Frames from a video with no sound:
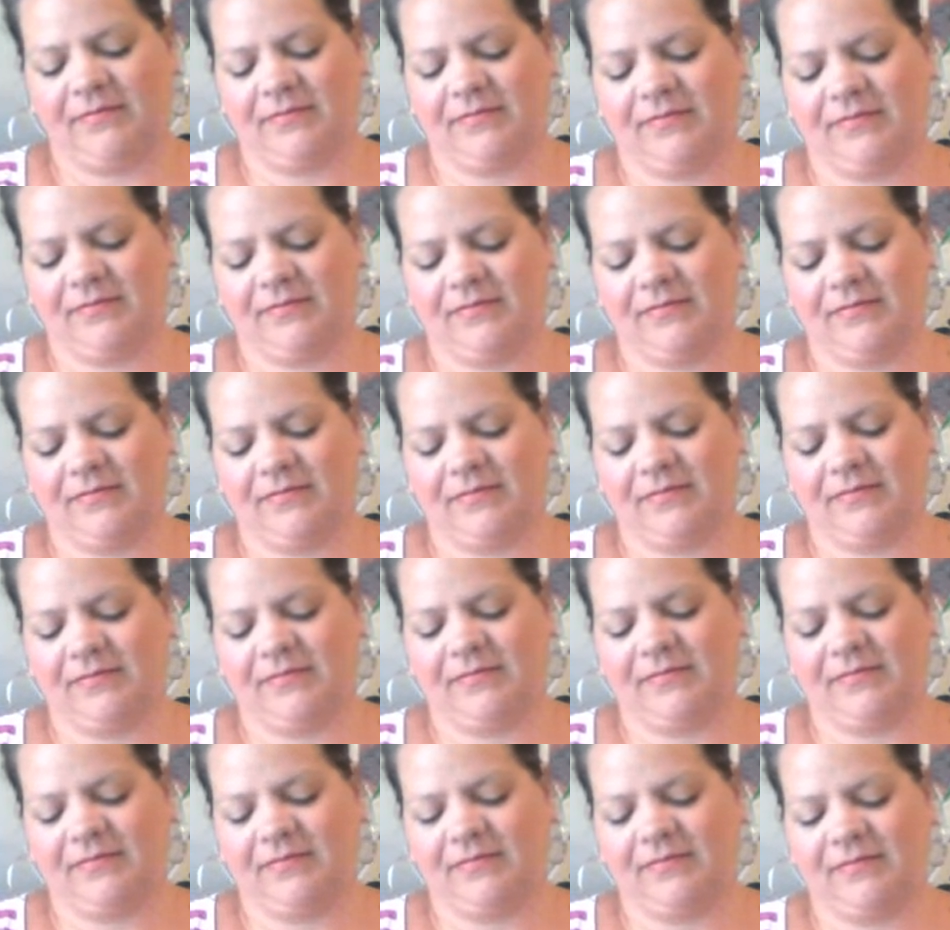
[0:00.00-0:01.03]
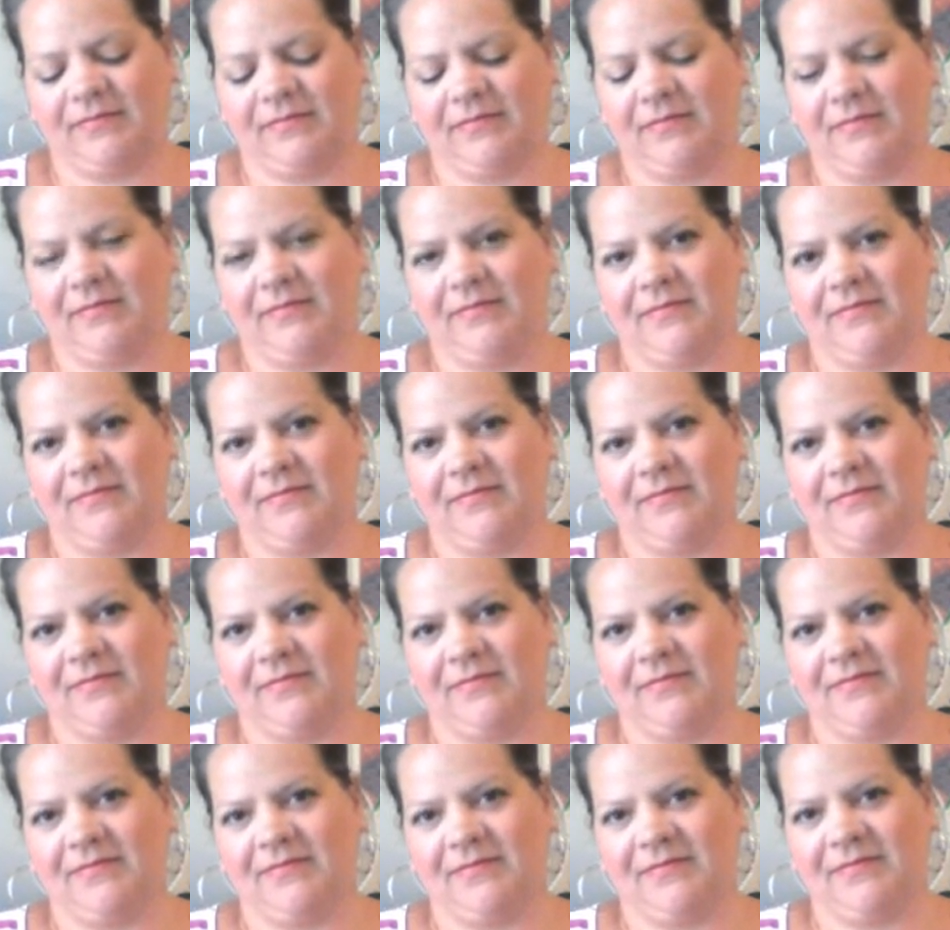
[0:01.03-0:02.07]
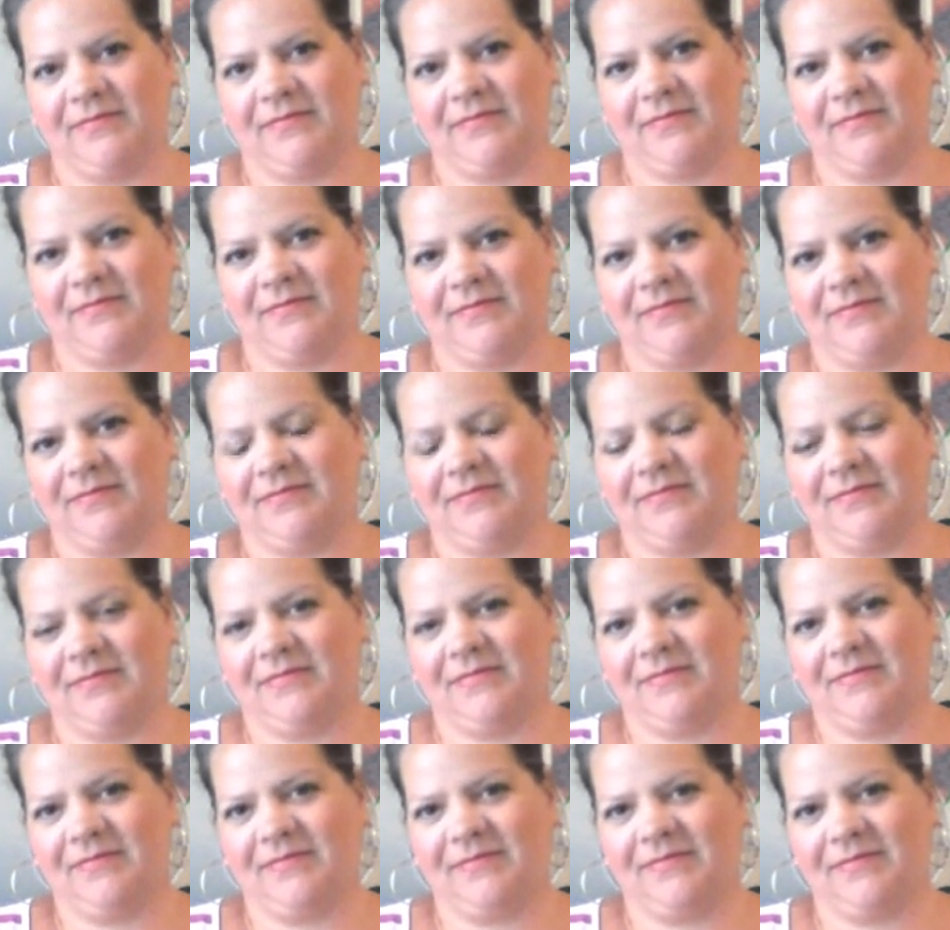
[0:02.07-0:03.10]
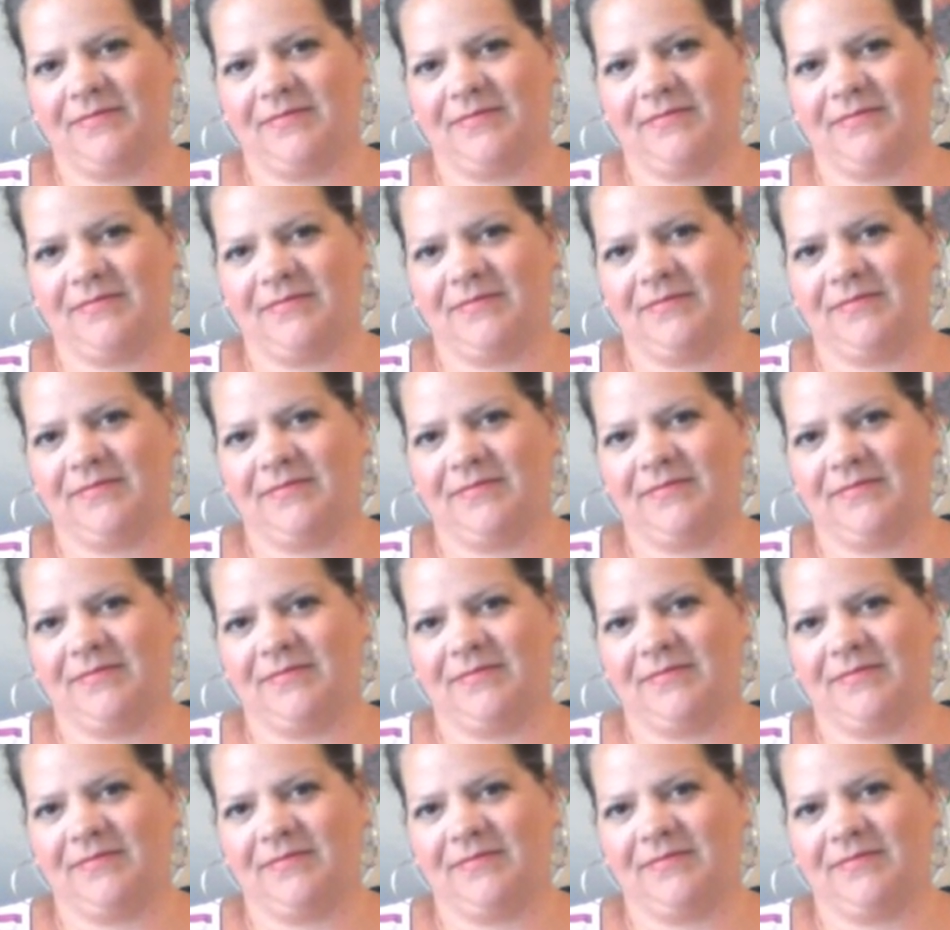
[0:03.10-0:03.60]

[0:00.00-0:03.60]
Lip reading: [no speech]